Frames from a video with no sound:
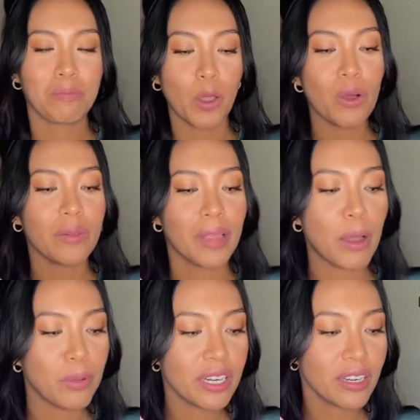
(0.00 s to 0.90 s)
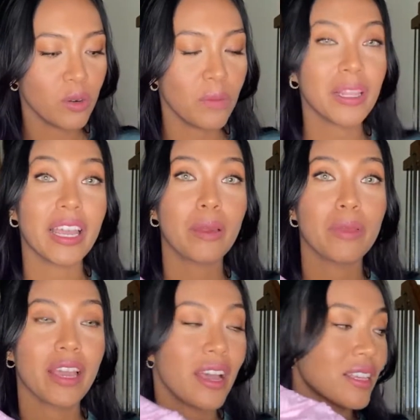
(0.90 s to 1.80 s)
well, I wouldn't normally get it
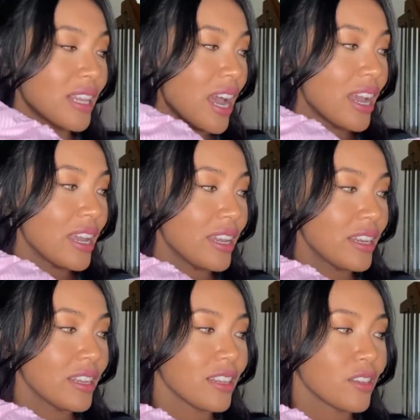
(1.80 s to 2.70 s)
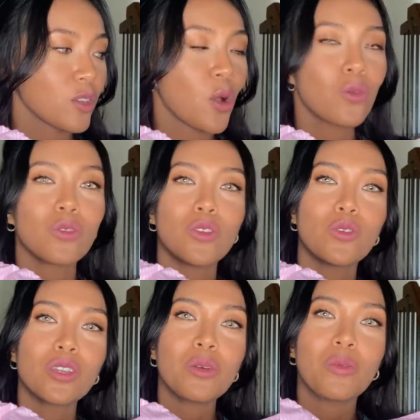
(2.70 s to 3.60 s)
because I don't
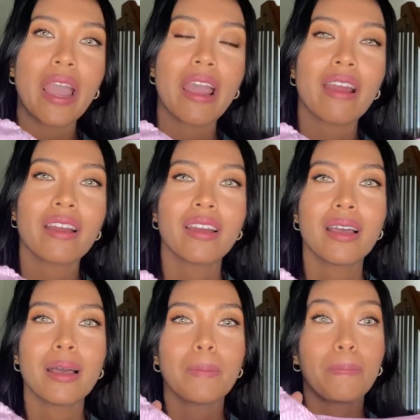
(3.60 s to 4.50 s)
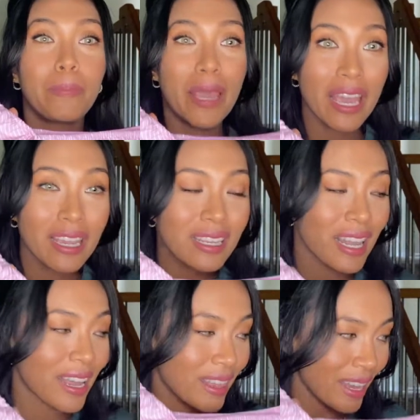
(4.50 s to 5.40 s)
usually wear pinks
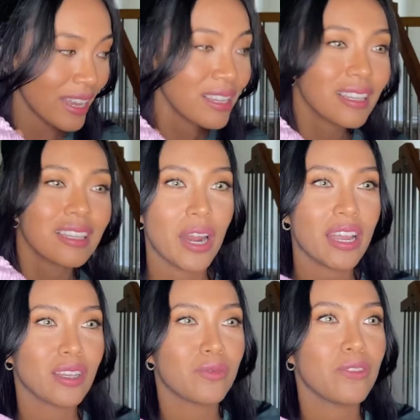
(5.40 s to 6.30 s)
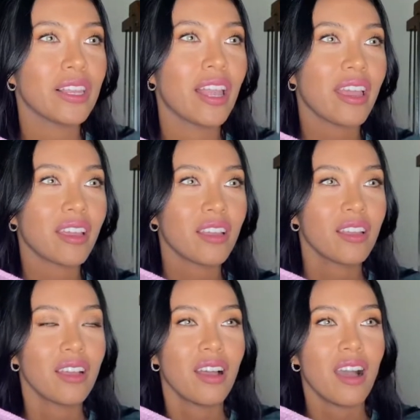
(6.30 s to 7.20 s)
like this. I just feel like
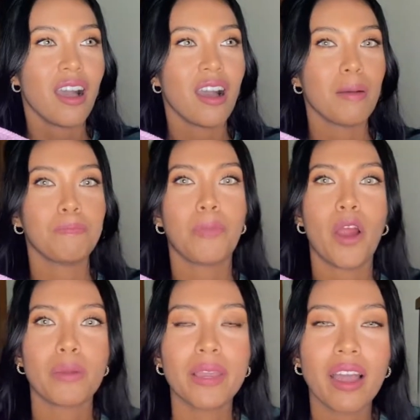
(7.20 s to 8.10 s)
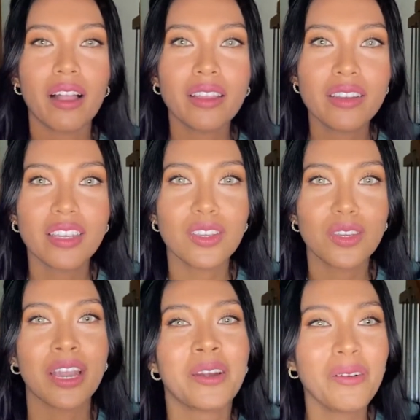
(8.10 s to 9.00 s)
Barbie colors in
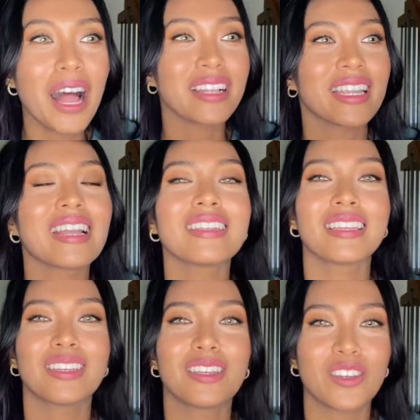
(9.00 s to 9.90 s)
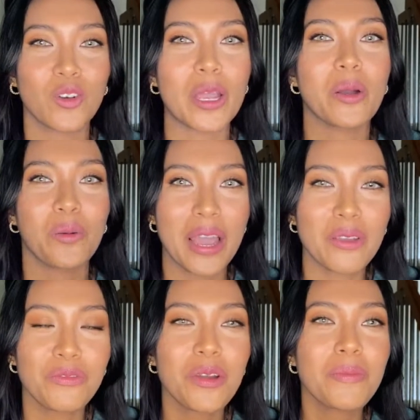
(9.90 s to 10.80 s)
general, I tend to stray away
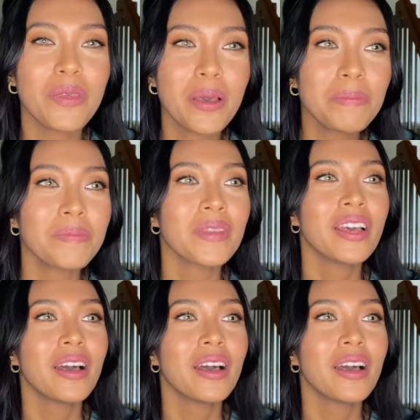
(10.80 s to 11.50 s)
from them.